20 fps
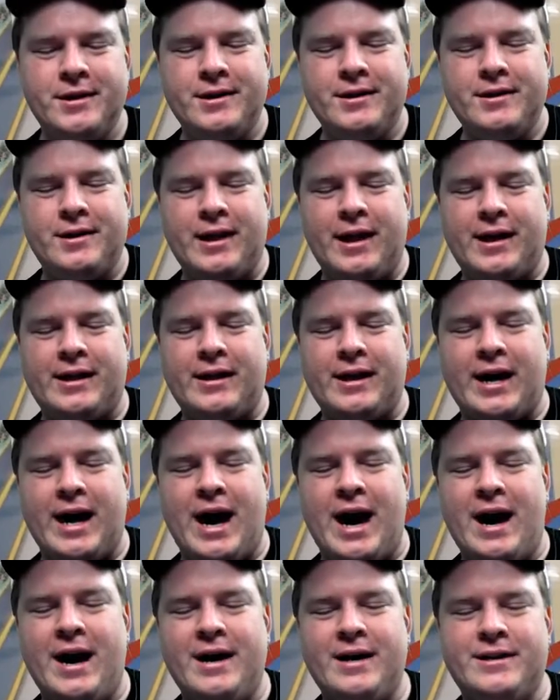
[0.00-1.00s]
Like the
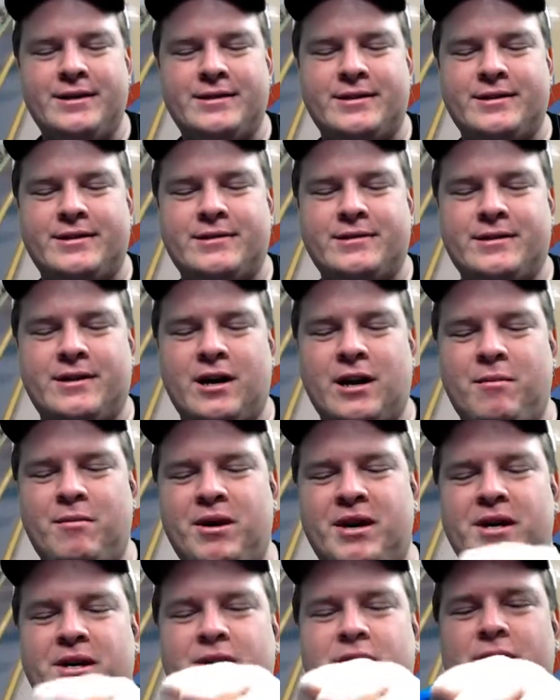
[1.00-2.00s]
guy is gonna
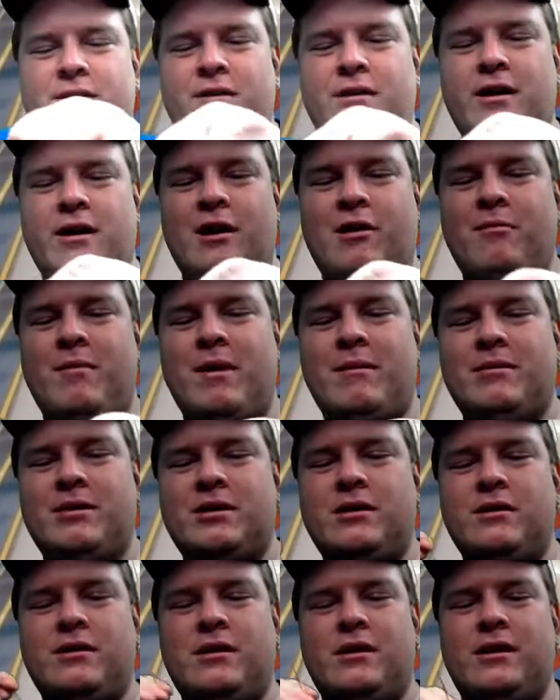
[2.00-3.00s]
be, maybe
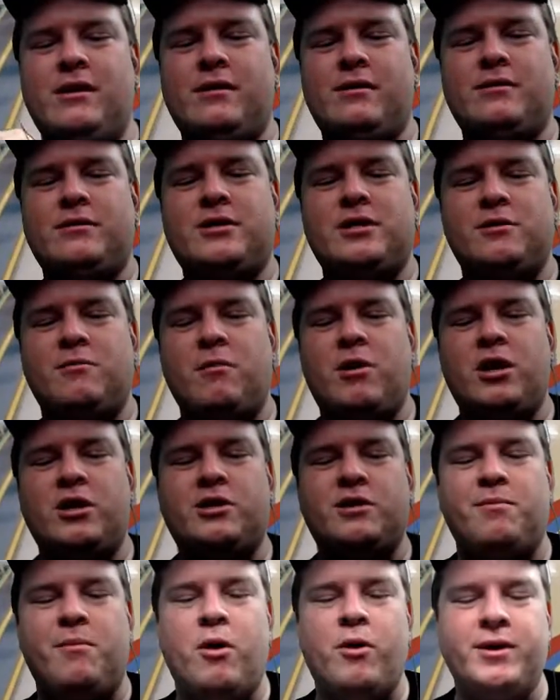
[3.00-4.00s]

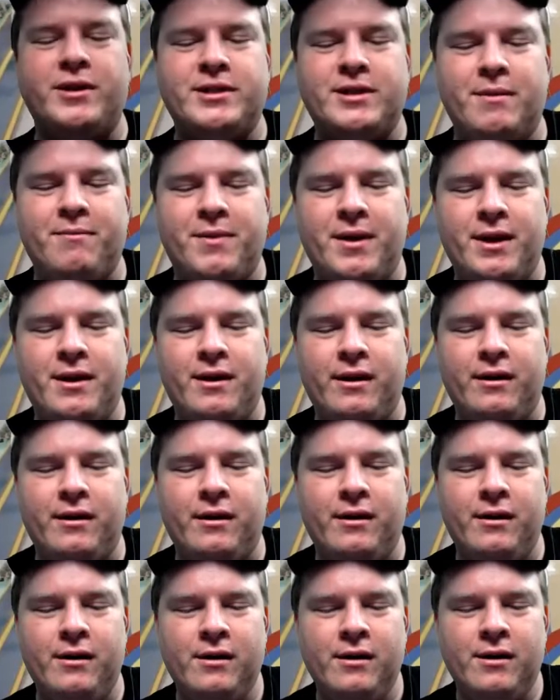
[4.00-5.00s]
smoking something, and
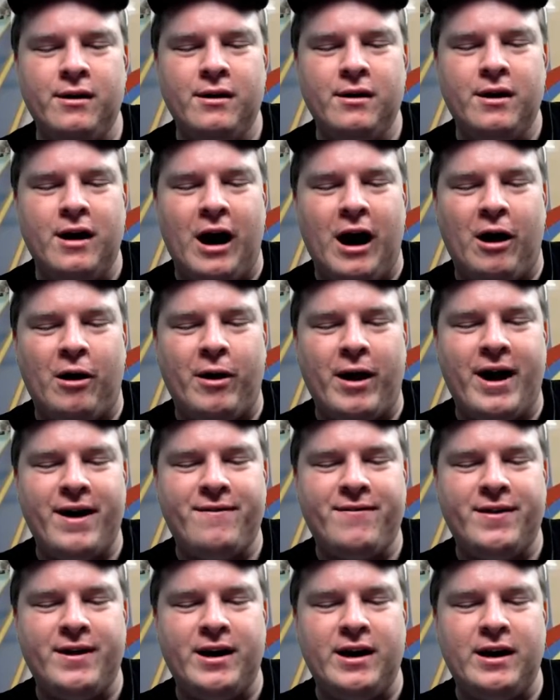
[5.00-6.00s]
I'll
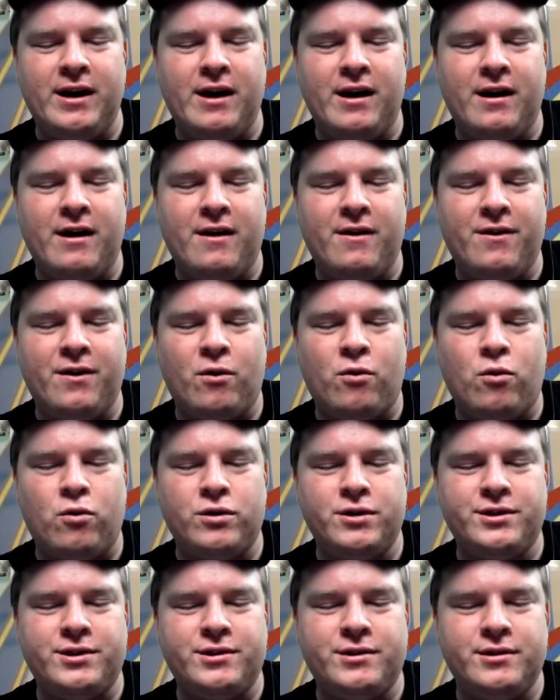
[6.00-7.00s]
have the
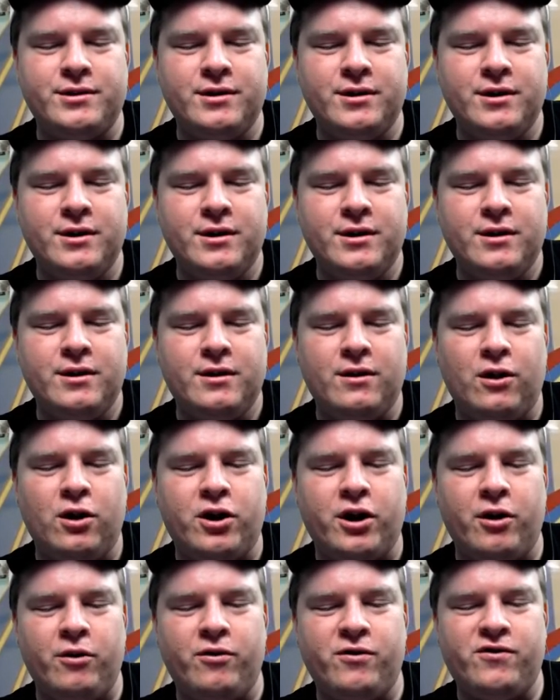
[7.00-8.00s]
horse
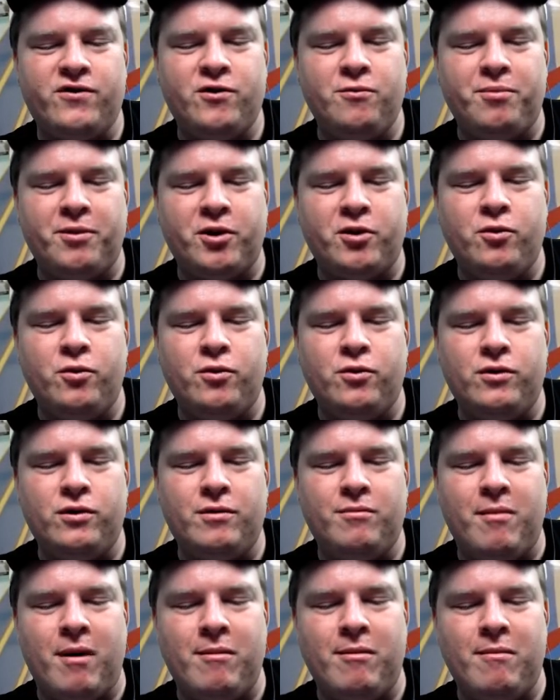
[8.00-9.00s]
looking super cool.
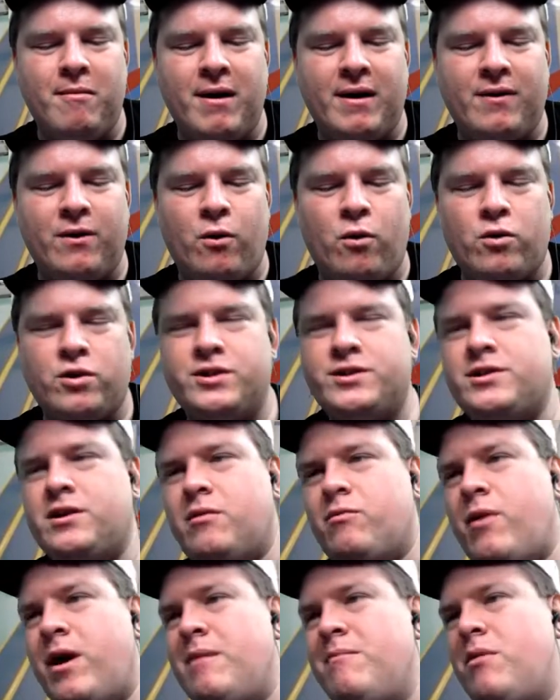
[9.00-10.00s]
Maybe make the horse a
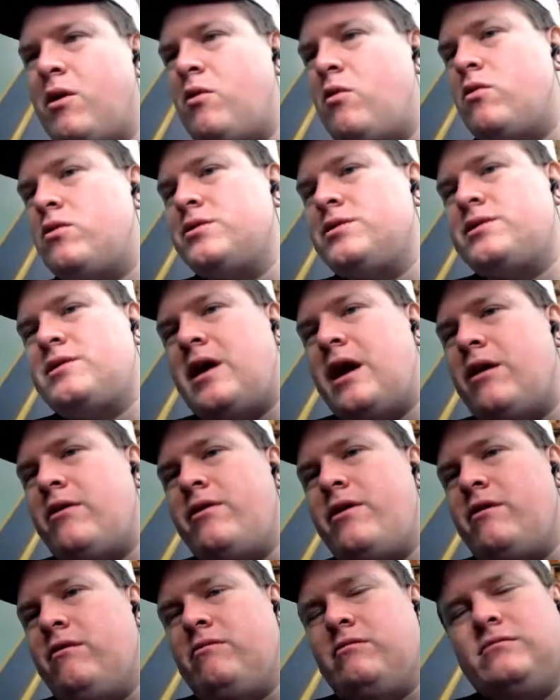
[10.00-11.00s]
rainbow horse. I don't
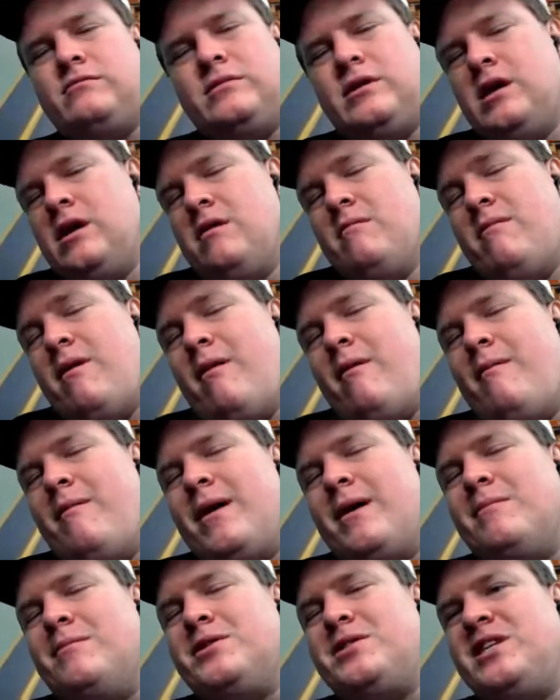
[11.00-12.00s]
know. I'll make
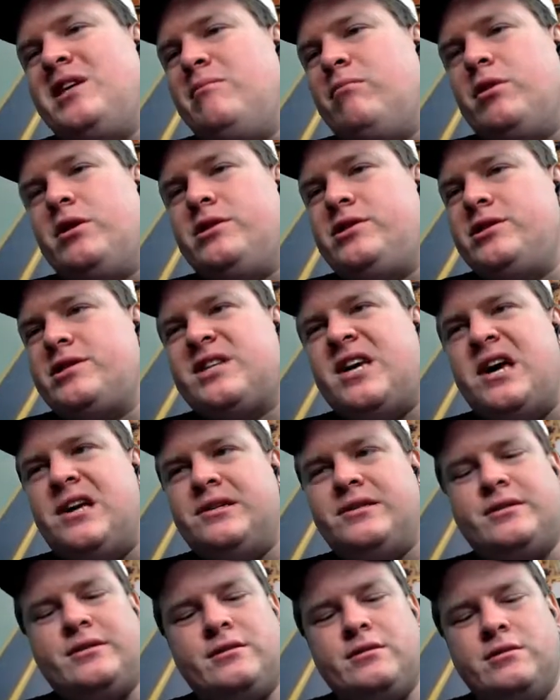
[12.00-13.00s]
him a zebra just
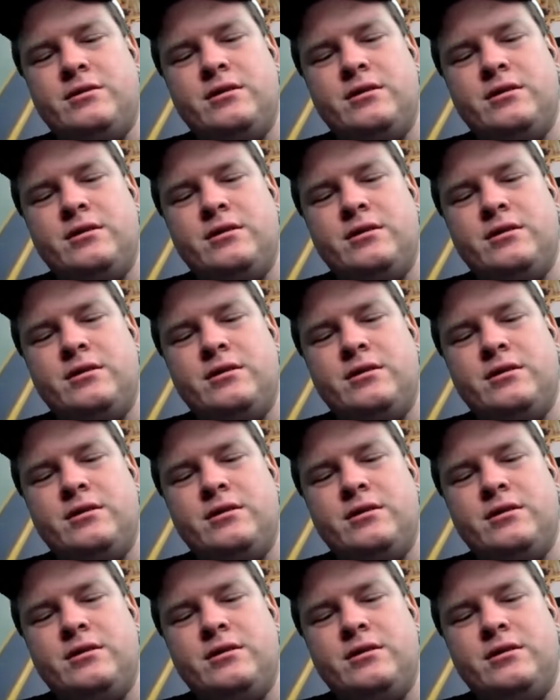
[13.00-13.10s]
cause.